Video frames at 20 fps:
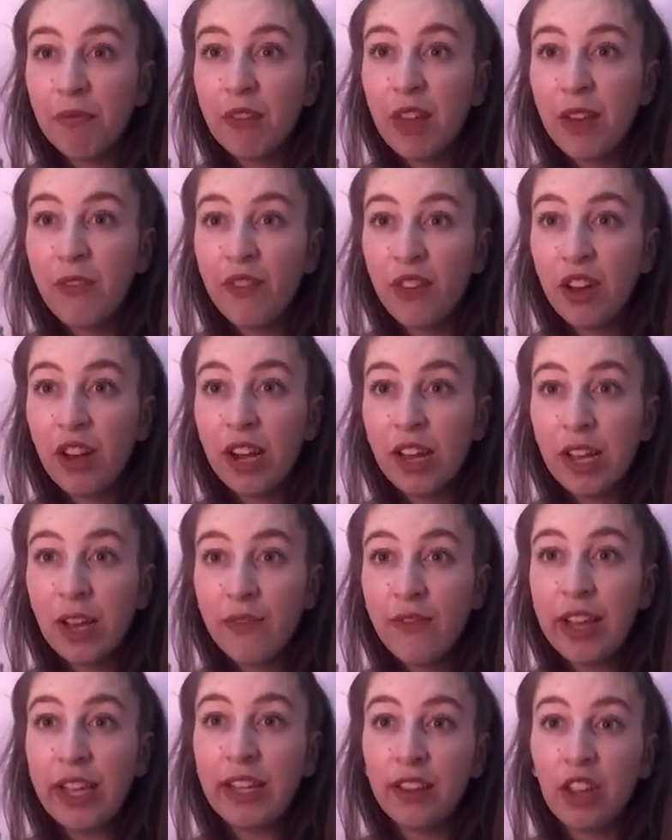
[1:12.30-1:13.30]
I feel like
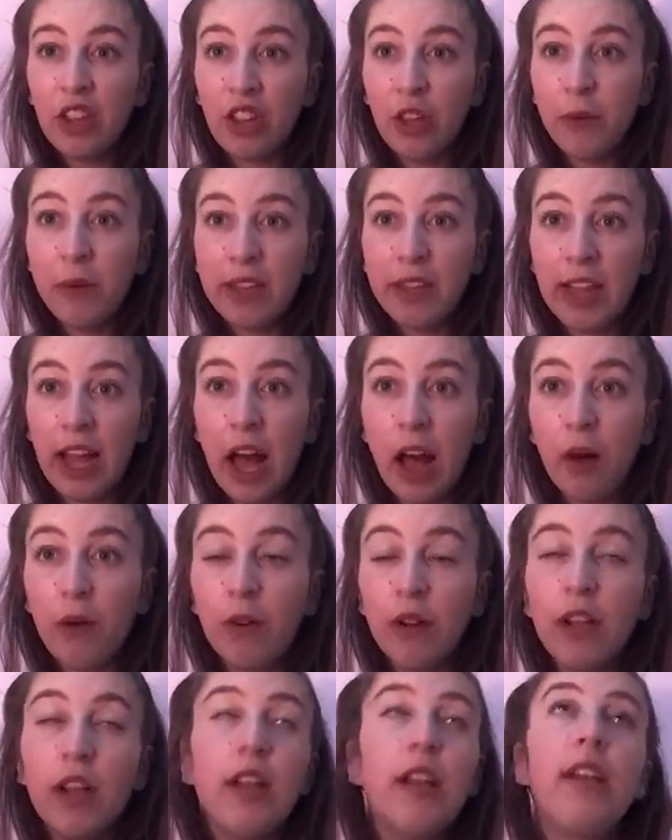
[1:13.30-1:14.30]
I'm ready to do it
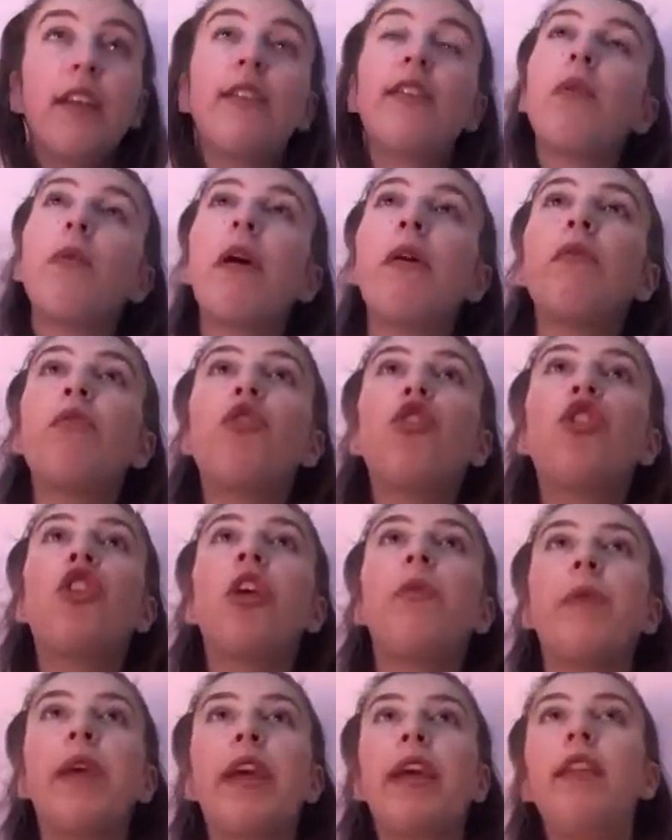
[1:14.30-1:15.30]
now. So I was
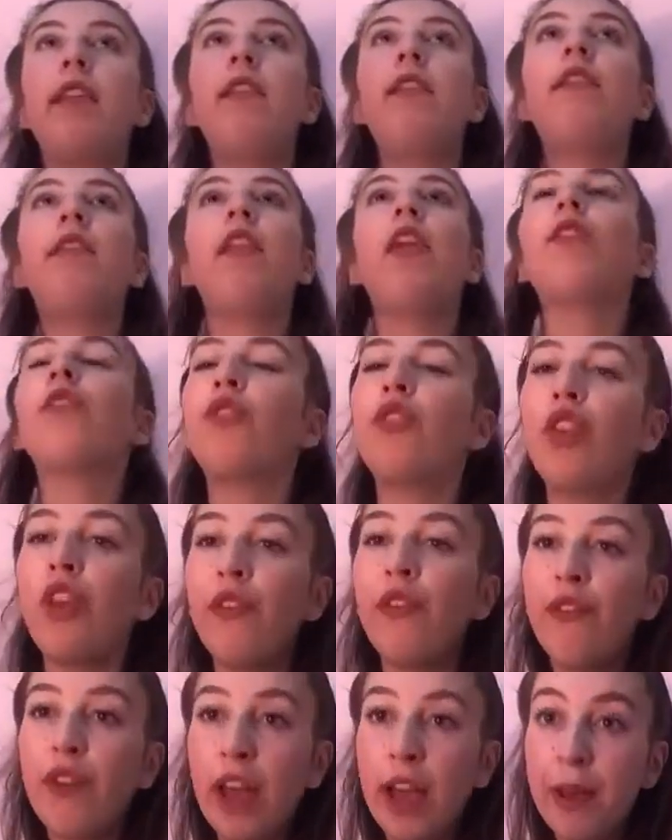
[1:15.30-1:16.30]
doing lots
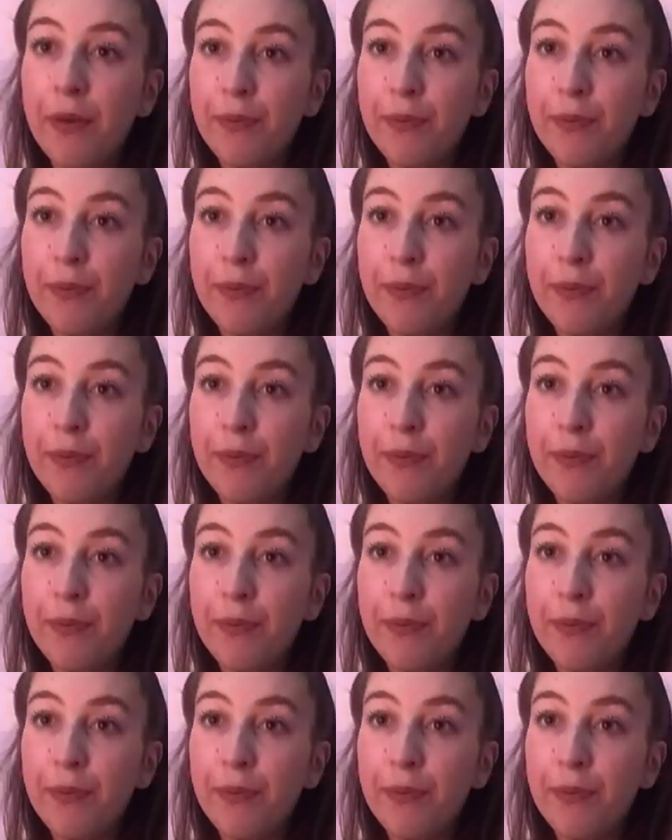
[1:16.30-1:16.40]
of